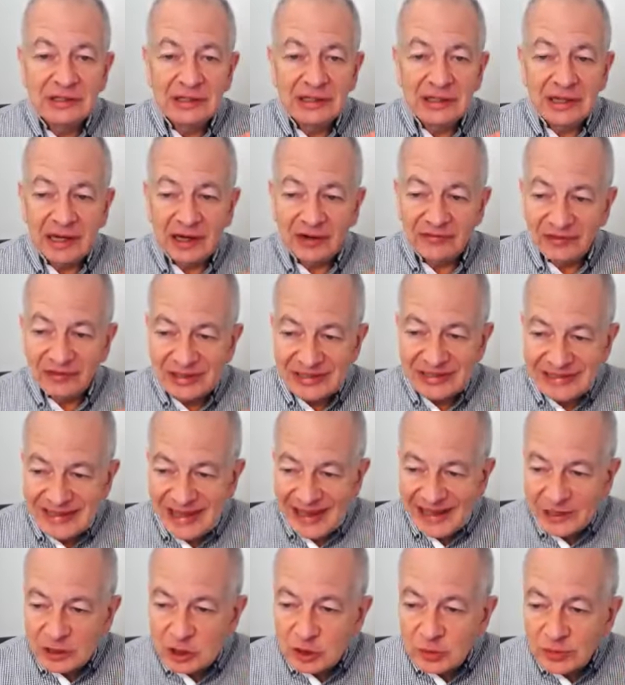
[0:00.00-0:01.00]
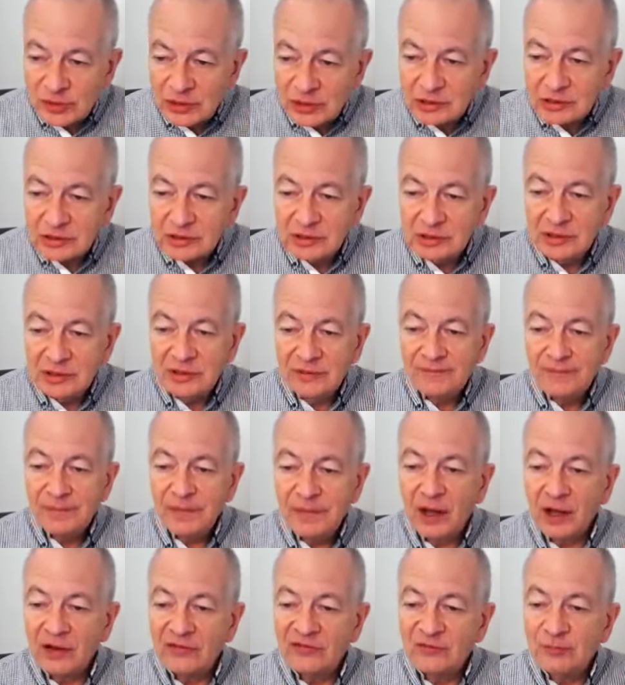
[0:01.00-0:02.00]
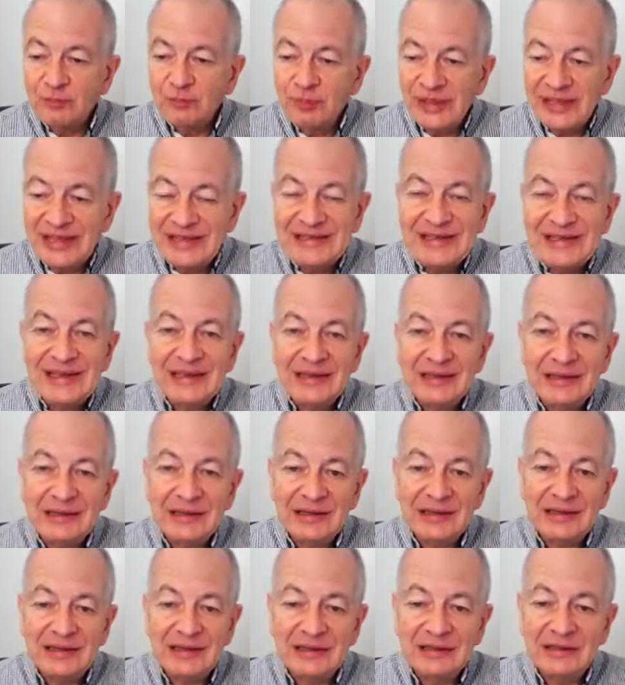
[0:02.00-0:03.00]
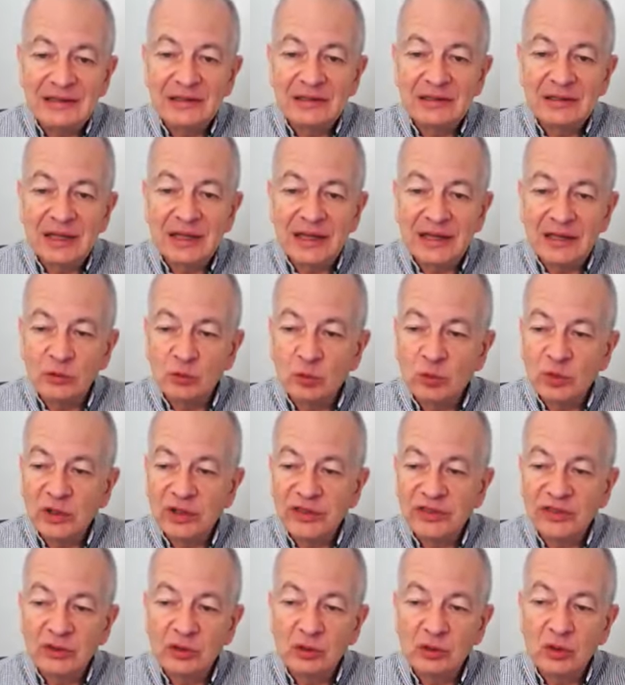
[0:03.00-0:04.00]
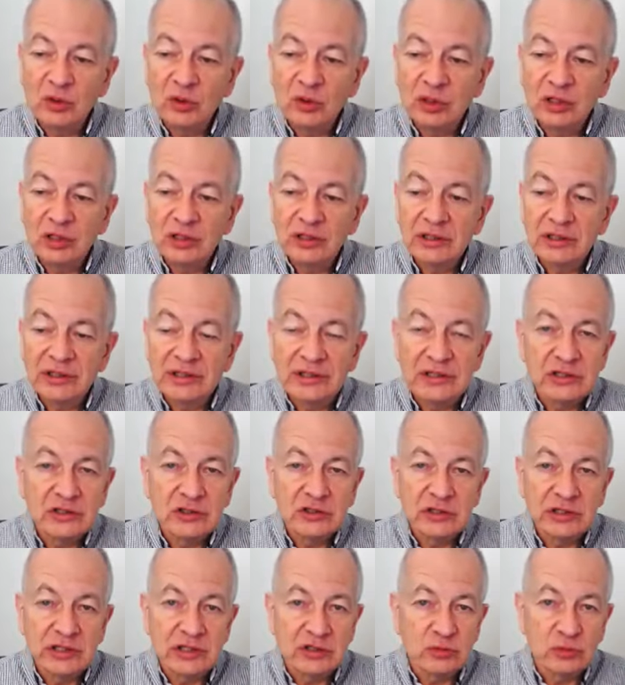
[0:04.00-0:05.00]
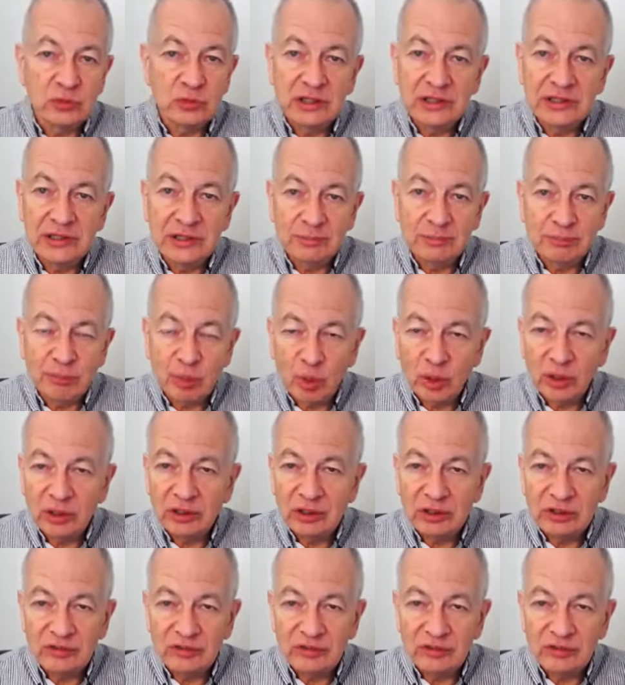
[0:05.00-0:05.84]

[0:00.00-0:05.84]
of engagement, of being in and with the Lord is really important.